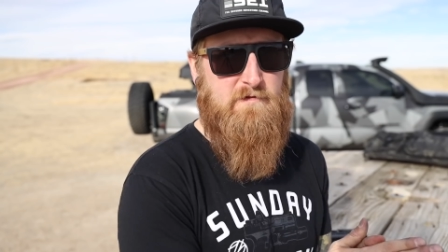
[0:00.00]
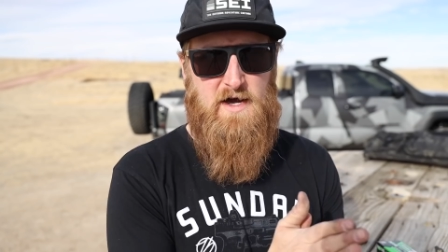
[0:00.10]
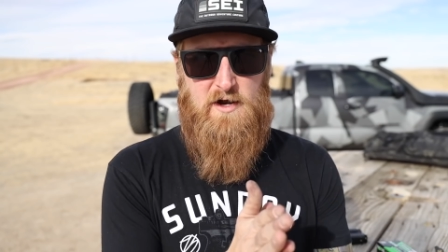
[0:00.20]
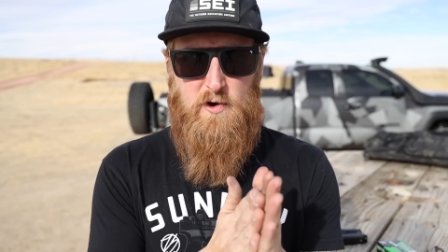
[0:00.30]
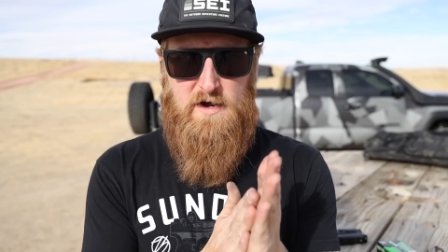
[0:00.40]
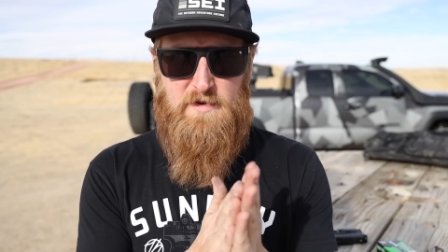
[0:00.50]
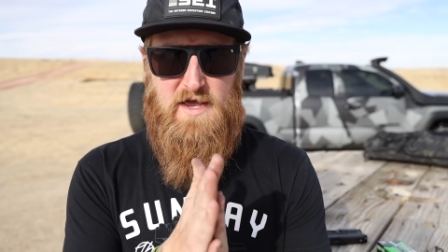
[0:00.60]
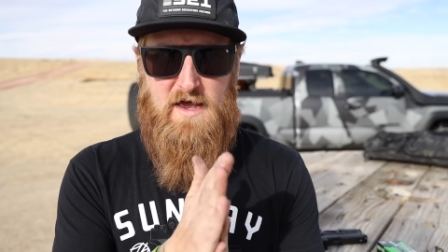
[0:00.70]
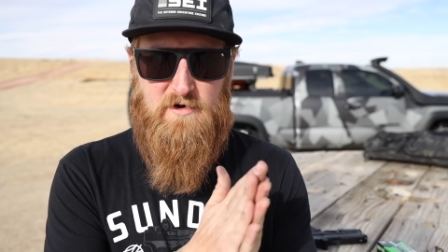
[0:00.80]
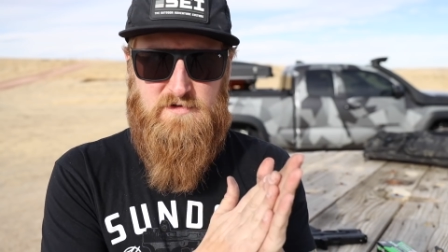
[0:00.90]
We've got quite a bit
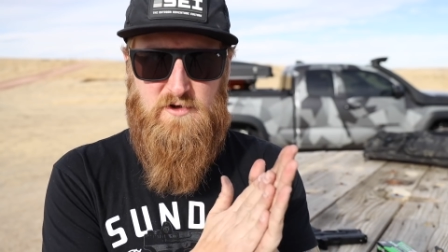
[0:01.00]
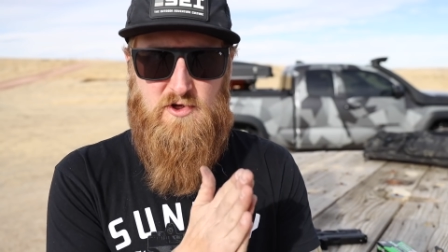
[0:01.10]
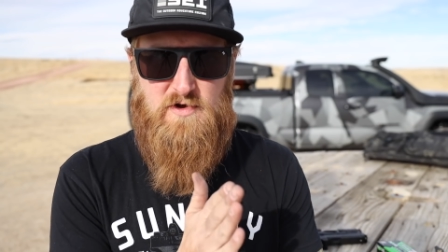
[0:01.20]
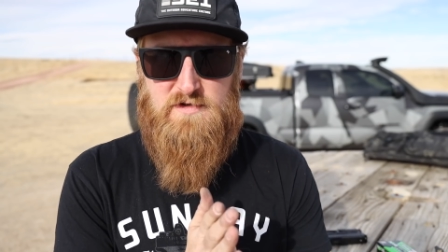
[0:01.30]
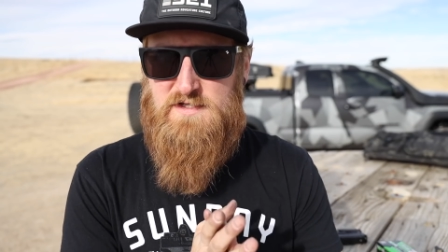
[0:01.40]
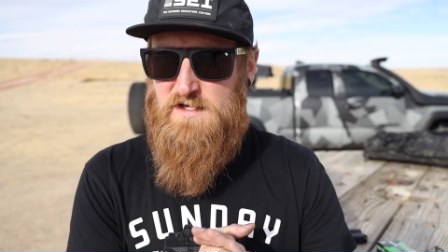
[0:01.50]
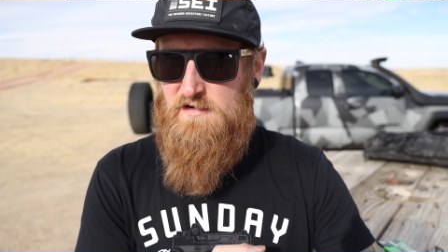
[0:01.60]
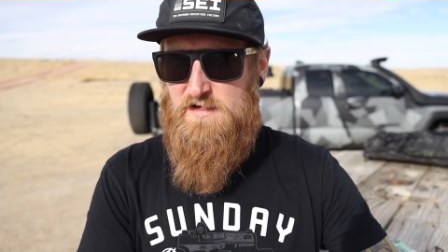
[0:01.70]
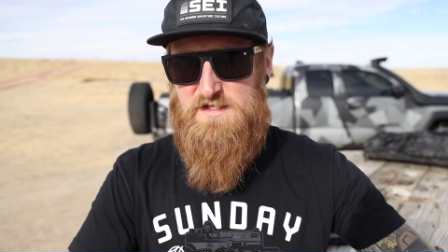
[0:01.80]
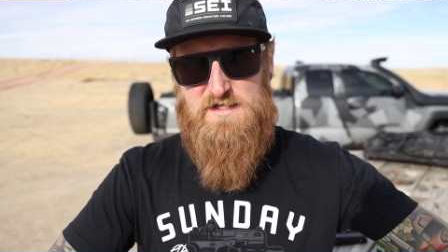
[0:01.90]
of ammo to shoot,
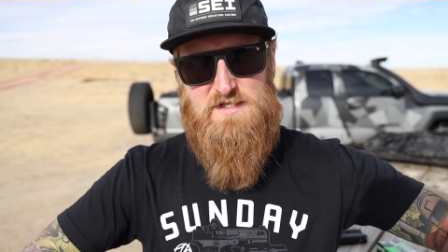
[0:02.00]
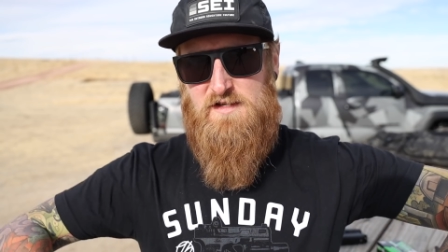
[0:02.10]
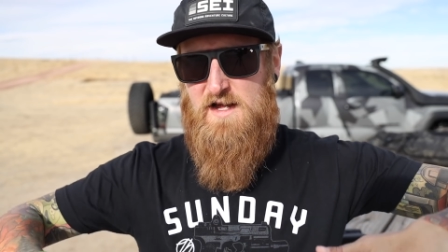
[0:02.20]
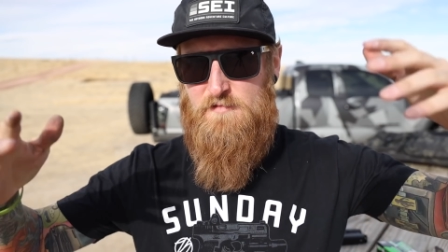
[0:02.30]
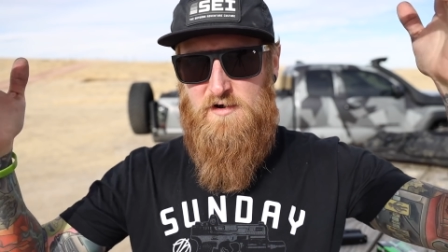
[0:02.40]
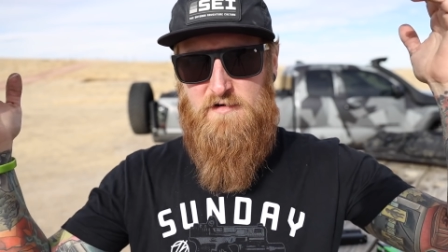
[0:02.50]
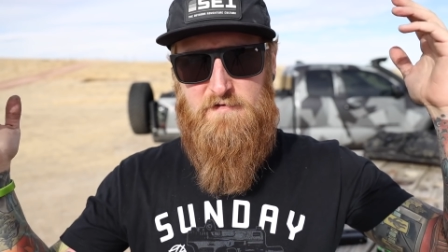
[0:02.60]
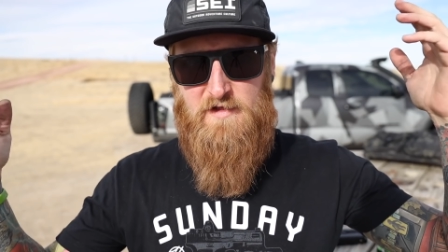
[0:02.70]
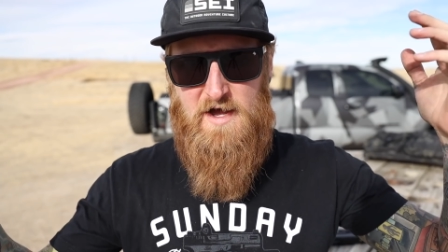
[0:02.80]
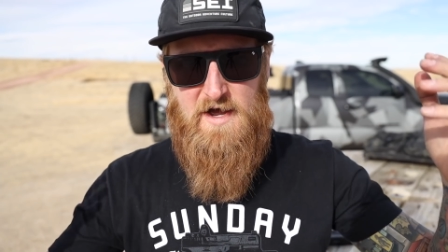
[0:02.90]
so let's just let them all
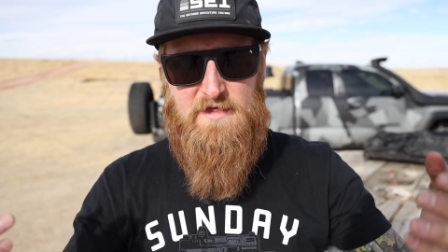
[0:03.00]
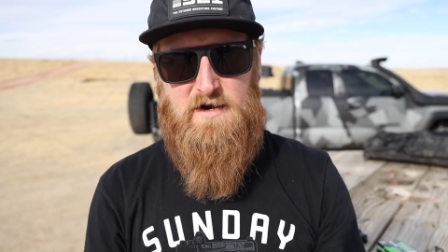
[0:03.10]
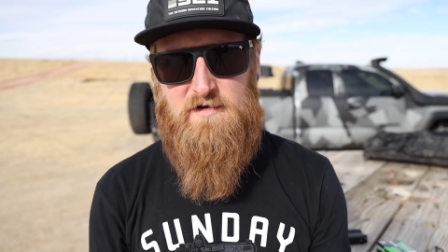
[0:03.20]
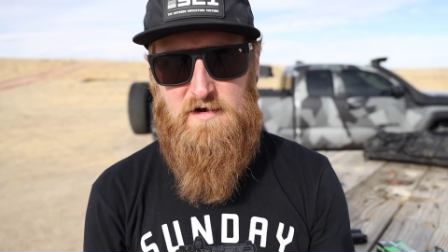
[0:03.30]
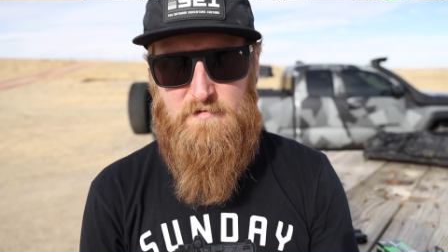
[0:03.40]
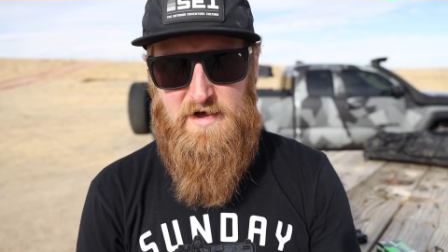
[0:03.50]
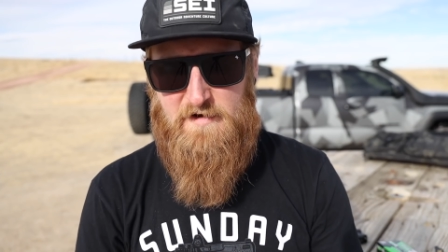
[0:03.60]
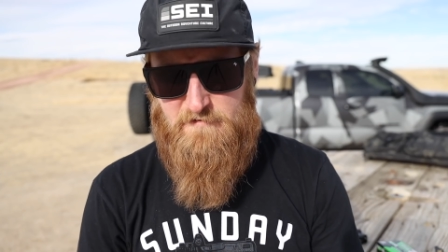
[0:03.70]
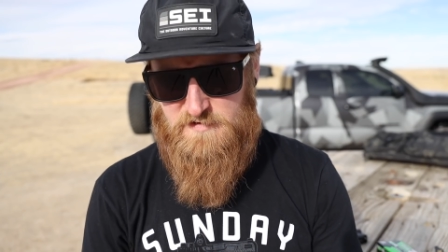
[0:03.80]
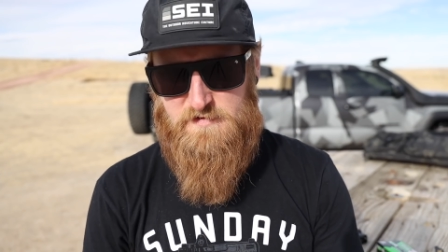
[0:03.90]
fly, and then I'll come back
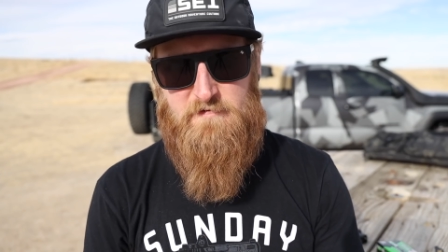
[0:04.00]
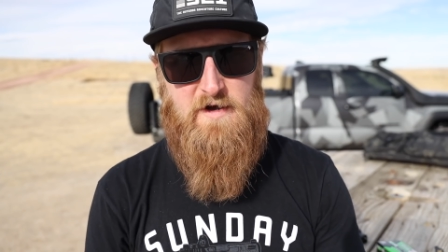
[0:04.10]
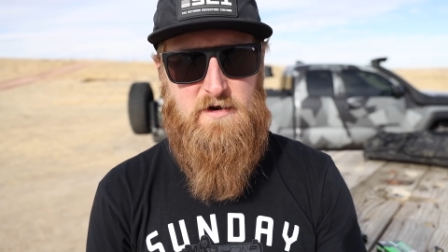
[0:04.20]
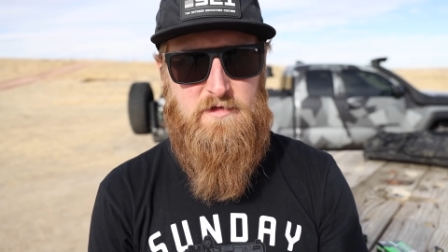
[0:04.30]
for some final